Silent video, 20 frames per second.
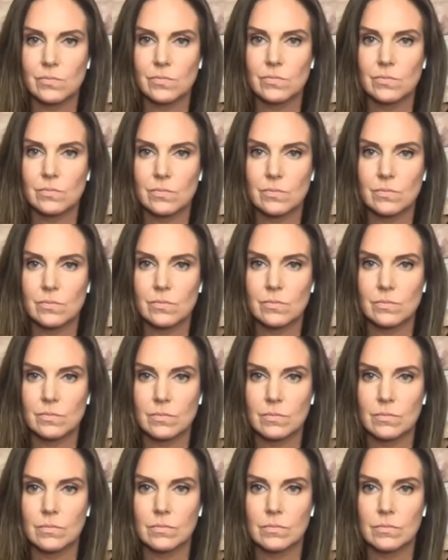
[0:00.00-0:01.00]

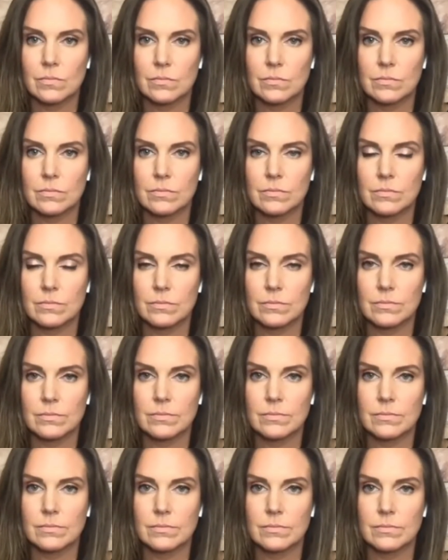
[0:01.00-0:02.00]

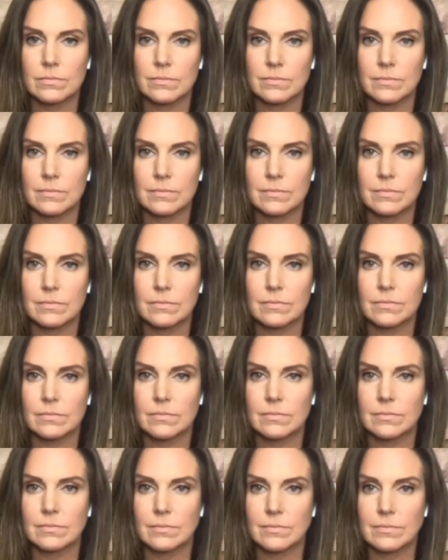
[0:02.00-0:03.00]

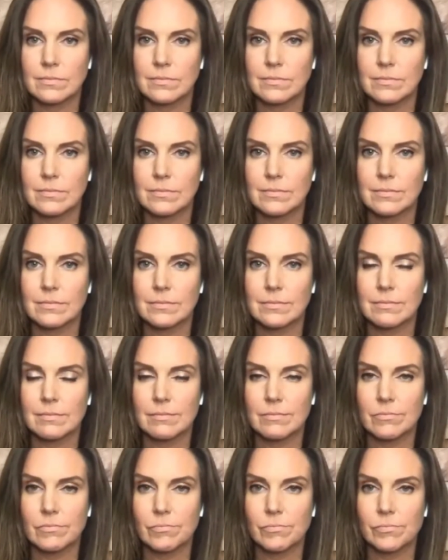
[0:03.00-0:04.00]

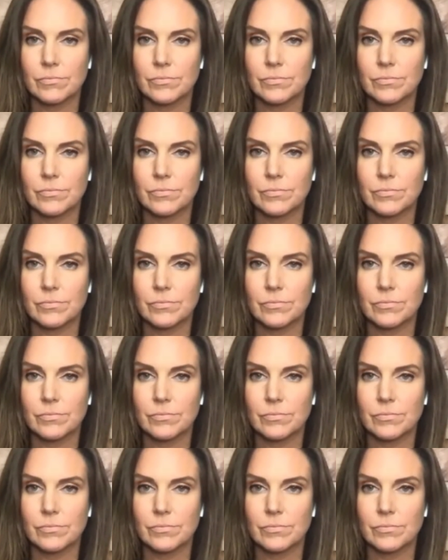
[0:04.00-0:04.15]
(not speaking)